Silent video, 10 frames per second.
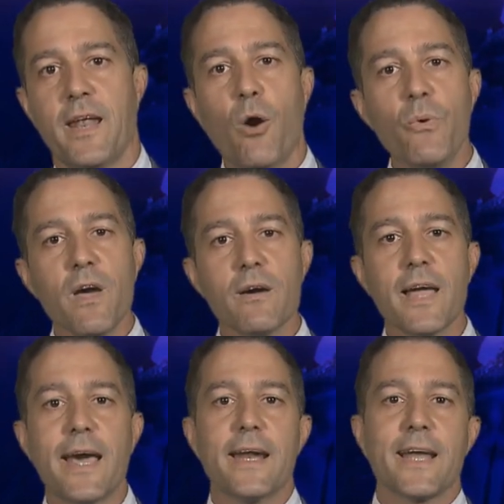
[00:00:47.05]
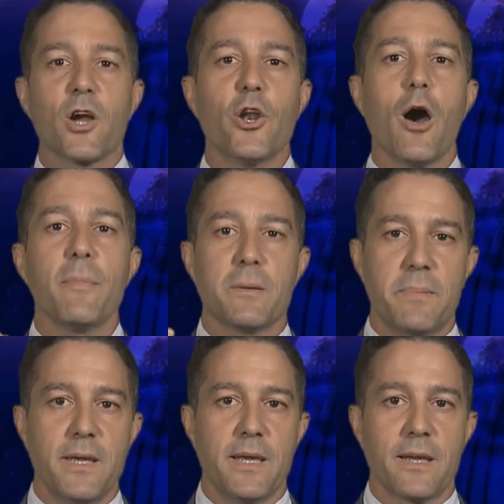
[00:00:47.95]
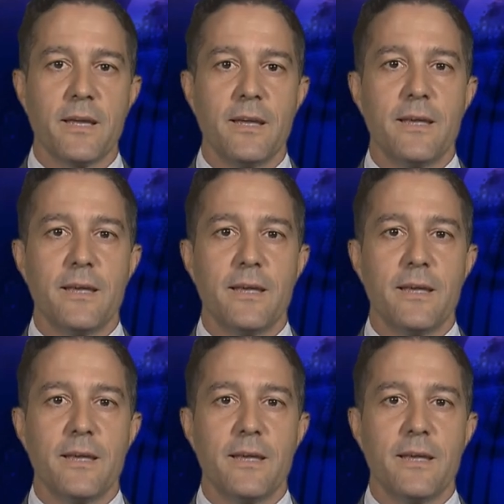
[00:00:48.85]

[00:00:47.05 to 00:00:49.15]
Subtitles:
Now, we are at an economic peak,